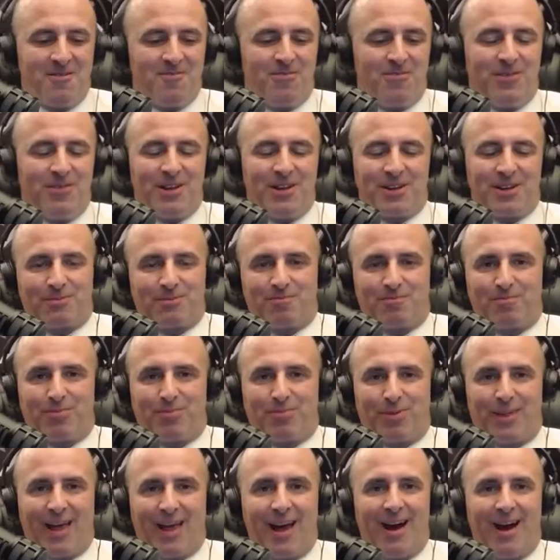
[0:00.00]
This
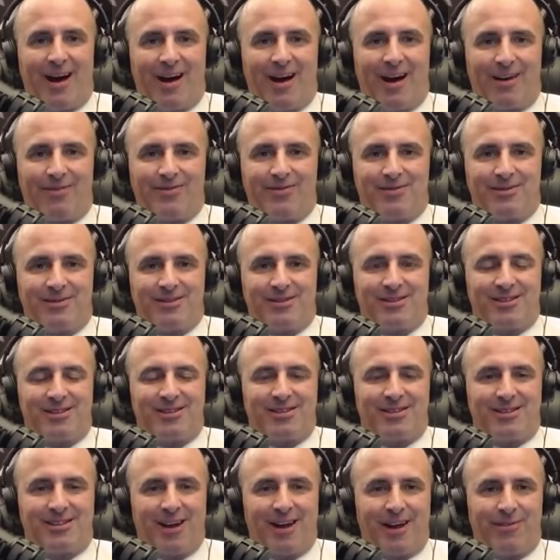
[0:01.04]
playoff
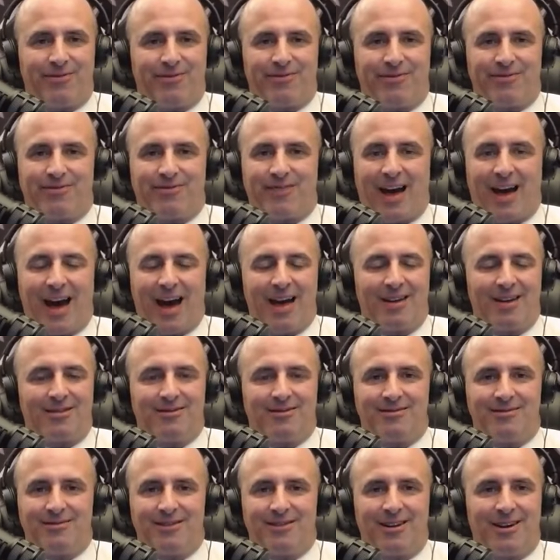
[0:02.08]
stuff, I
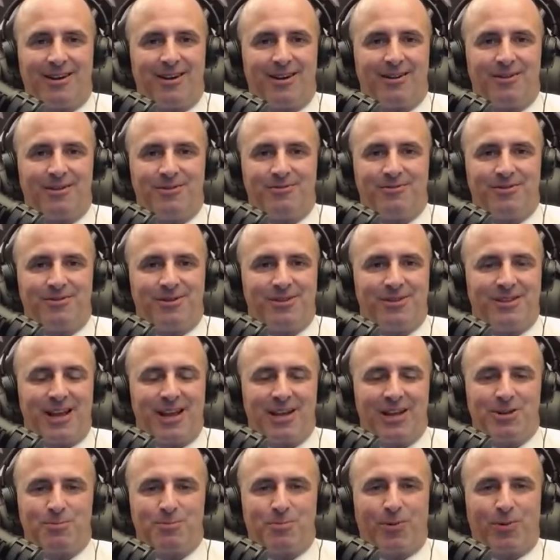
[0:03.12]
don't you know
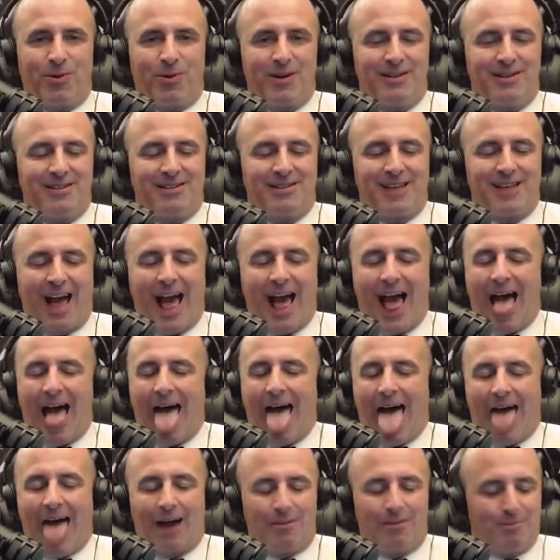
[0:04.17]
stage points.
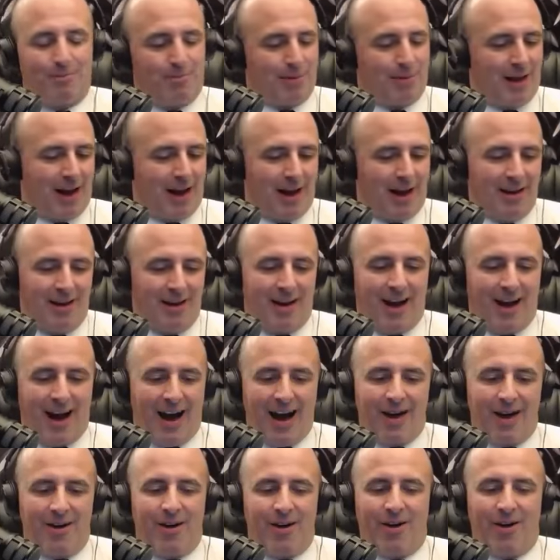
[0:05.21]
Ah, blah.
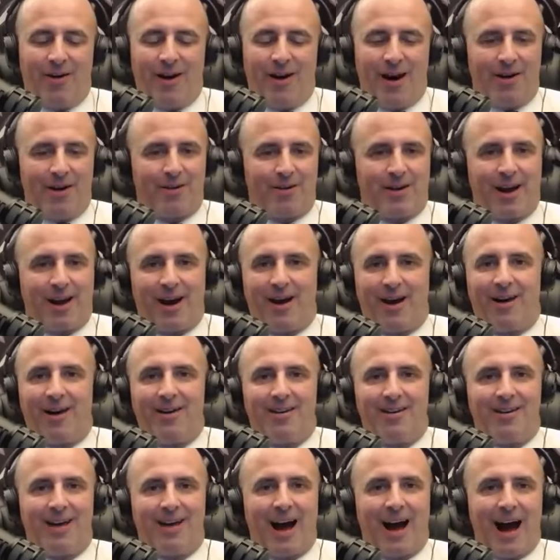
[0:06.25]
I don't know. I don't care.
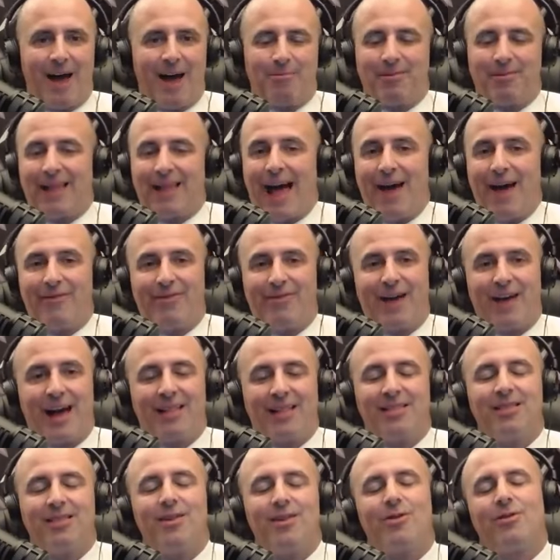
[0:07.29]
I, am laughing. I
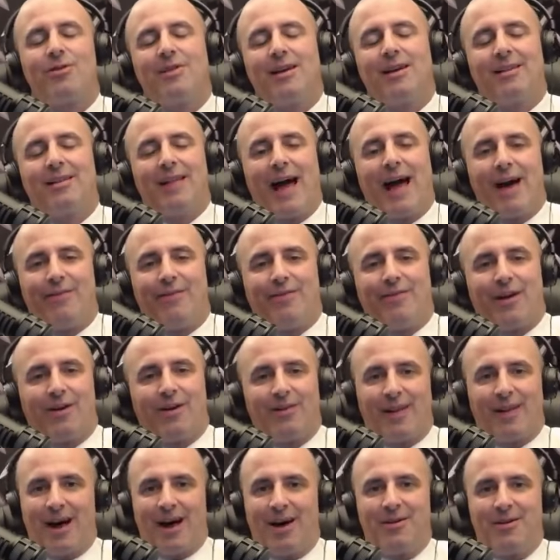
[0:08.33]
literally laugh
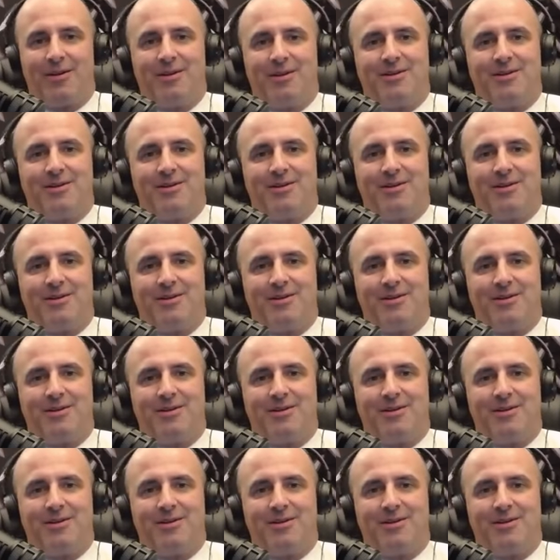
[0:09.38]
out loud.